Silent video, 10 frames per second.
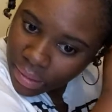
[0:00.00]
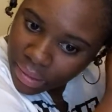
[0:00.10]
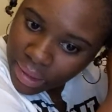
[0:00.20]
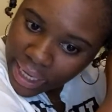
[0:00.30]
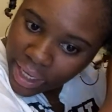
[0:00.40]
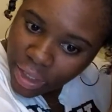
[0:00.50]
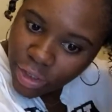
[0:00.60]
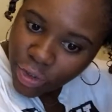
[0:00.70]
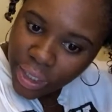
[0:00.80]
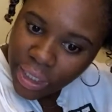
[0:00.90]
Thank you,
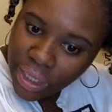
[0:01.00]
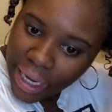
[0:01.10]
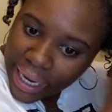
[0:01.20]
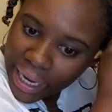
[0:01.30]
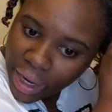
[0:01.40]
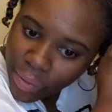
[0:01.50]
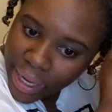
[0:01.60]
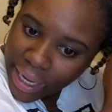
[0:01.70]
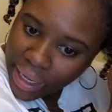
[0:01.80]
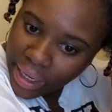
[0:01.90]
Trina. I can't
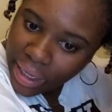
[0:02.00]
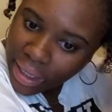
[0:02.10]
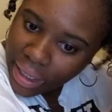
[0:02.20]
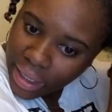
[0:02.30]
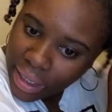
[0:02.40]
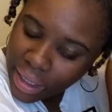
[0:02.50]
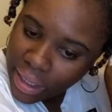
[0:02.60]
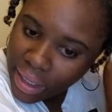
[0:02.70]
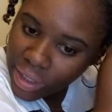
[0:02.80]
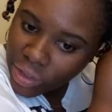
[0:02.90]
wait
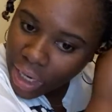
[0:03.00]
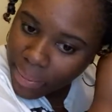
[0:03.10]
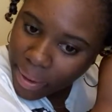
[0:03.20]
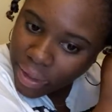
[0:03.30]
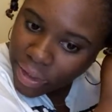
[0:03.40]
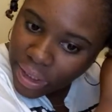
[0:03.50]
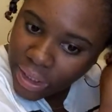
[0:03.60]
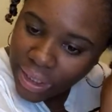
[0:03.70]
until I purchase.